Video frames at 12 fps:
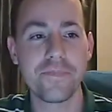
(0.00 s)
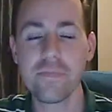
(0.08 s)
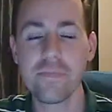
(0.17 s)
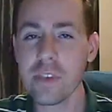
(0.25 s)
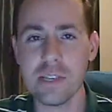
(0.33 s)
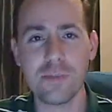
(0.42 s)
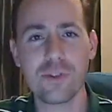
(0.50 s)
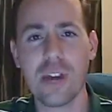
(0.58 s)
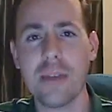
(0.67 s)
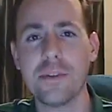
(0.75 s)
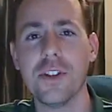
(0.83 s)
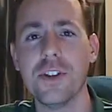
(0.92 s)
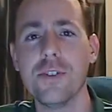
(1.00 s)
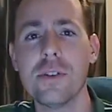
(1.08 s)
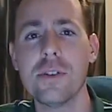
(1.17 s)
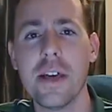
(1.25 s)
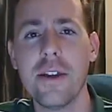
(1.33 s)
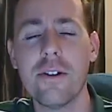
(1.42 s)
subscribe to the
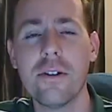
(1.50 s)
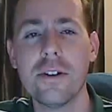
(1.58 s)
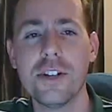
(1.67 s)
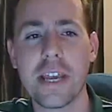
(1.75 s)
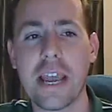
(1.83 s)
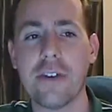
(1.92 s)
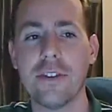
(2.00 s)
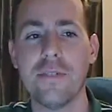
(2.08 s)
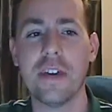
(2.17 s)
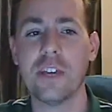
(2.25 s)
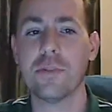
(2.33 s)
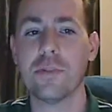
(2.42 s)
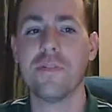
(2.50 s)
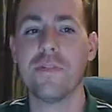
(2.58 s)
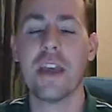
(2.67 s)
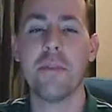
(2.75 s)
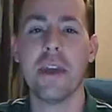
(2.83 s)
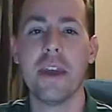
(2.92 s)
newsletter, check out the Facebook
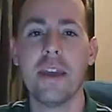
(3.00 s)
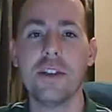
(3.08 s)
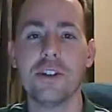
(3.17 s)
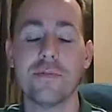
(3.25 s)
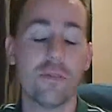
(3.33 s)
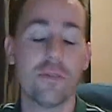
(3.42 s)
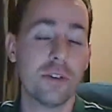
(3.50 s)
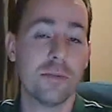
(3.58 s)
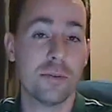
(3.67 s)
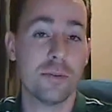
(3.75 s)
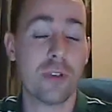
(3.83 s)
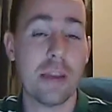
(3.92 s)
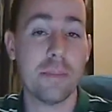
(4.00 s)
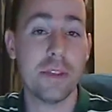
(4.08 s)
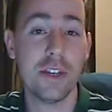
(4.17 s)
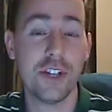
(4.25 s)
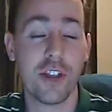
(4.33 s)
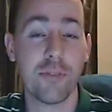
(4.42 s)
fan page, and of course subscribe to
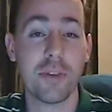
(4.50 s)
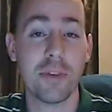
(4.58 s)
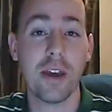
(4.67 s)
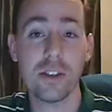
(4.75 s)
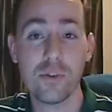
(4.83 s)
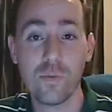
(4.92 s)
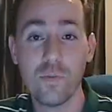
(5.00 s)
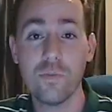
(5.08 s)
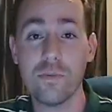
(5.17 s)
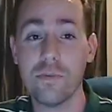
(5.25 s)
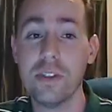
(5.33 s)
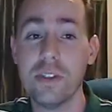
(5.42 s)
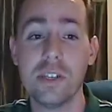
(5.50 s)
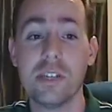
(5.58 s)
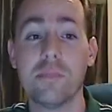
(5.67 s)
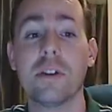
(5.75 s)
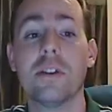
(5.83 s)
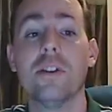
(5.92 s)
this channel, because this is
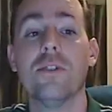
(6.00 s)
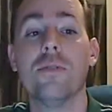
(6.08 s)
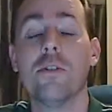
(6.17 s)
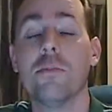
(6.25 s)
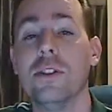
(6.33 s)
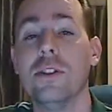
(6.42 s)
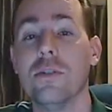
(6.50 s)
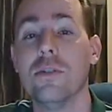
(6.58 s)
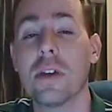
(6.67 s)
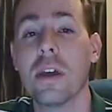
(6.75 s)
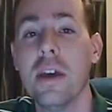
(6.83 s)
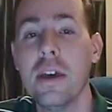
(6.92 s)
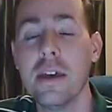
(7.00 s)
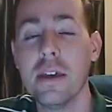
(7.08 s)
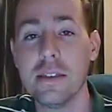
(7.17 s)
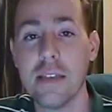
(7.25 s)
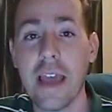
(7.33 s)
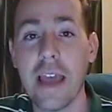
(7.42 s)
something new that we'll be doing
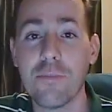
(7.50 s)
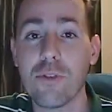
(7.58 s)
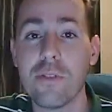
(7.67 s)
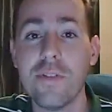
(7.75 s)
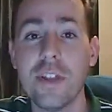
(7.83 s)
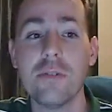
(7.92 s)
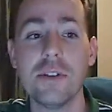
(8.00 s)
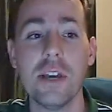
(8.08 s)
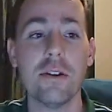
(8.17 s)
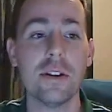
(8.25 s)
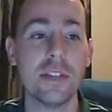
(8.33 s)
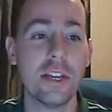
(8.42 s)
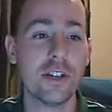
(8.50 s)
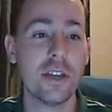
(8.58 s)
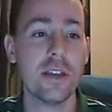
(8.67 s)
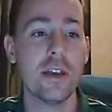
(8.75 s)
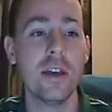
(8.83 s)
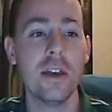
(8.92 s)
and adding more videos here. And essentially
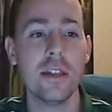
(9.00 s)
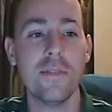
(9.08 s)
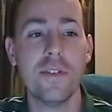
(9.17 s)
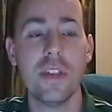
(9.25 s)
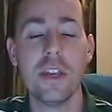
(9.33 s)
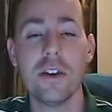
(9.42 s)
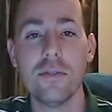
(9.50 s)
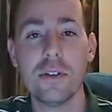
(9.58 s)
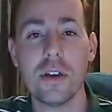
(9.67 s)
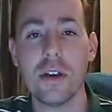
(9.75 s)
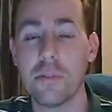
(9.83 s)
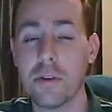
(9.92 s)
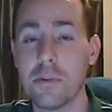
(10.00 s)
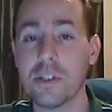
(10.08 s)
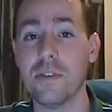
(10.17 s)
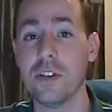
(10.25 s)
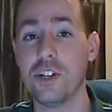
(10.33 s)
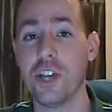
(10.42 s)
the videos, the purpose
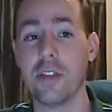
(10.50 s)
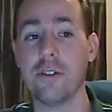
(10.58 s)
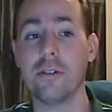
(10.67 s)
of this channel